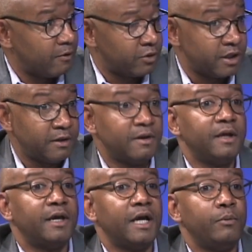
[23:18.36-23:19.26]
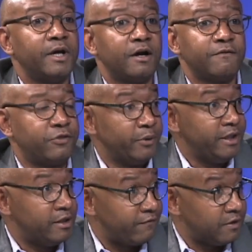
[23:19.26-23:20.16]
Okay. And we have 3
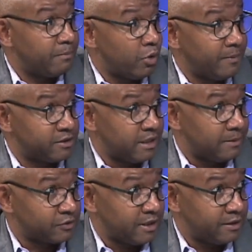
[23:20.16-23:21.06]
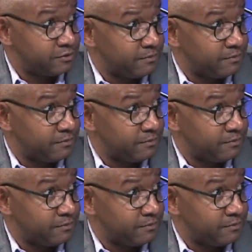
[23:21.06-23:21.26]
different appointment time slots.